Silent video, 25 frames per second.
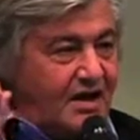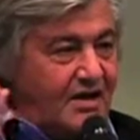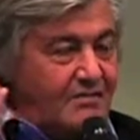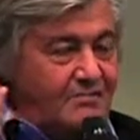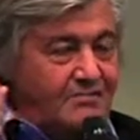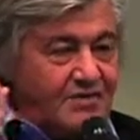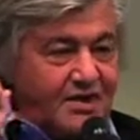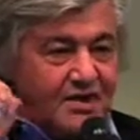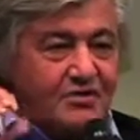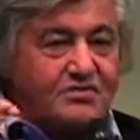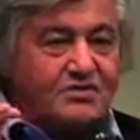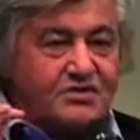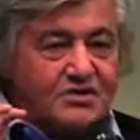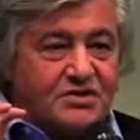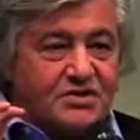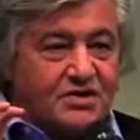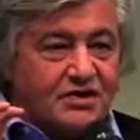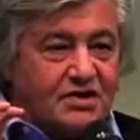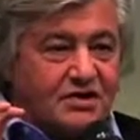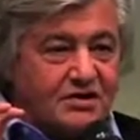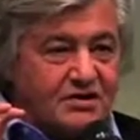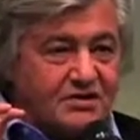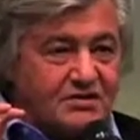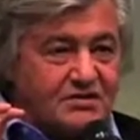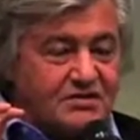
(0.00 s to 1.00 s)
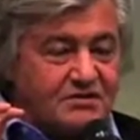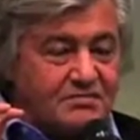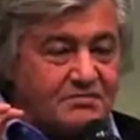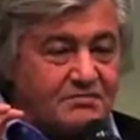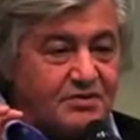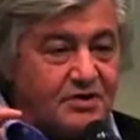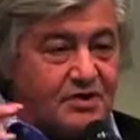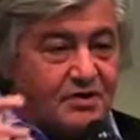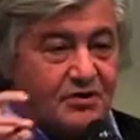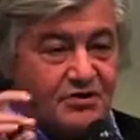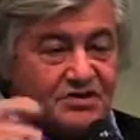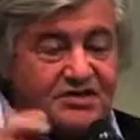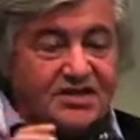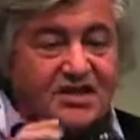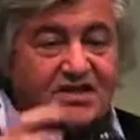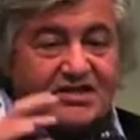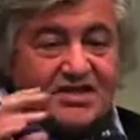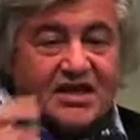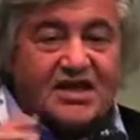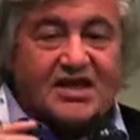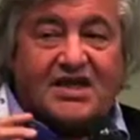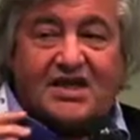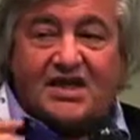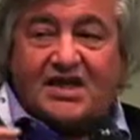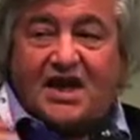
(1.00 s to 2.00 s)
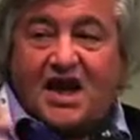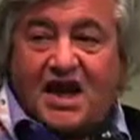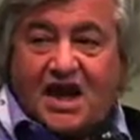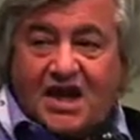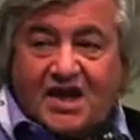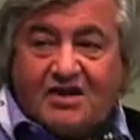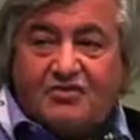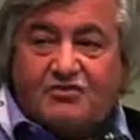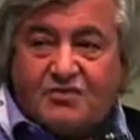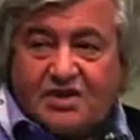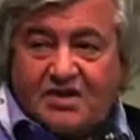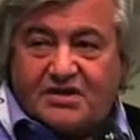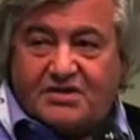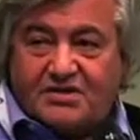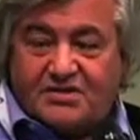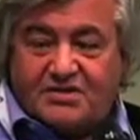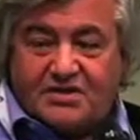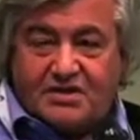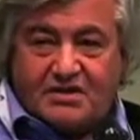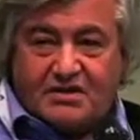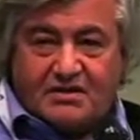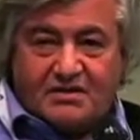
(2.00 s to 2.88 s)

big returns because they're taking high risk,